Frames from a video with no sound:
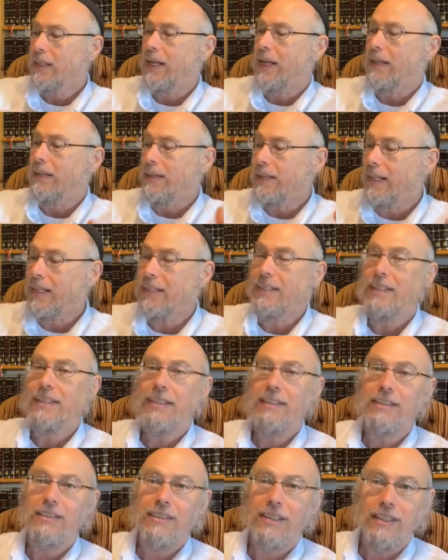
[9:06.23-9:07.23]
And then he,
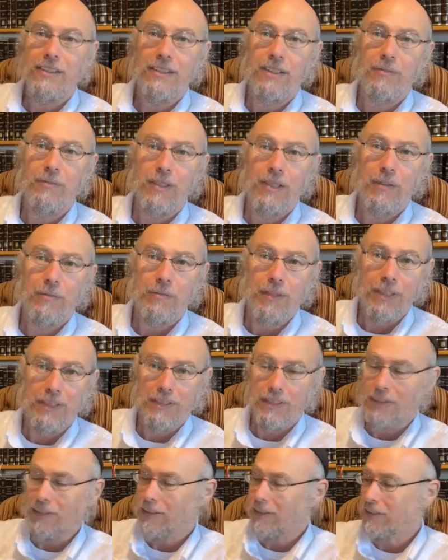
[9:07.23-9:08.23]
he says something
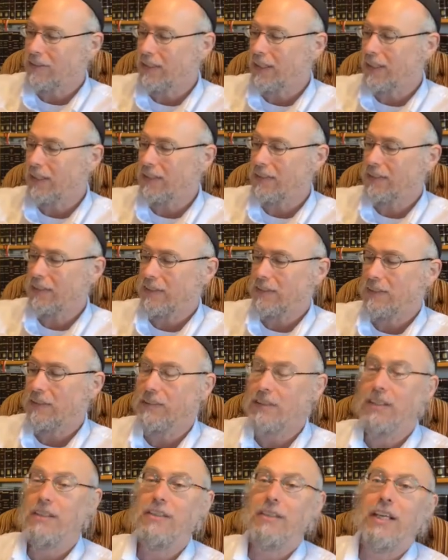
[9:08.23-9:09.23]
amazing. He says,
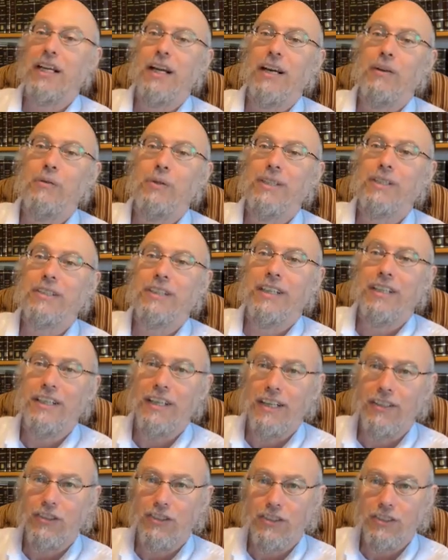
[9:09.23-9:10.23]
suddenly, what's the
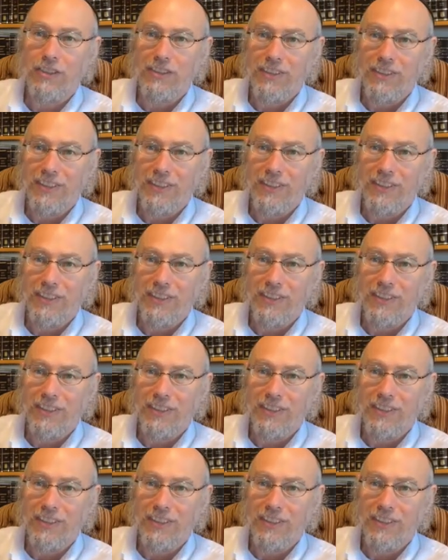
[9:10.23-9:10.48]
connection?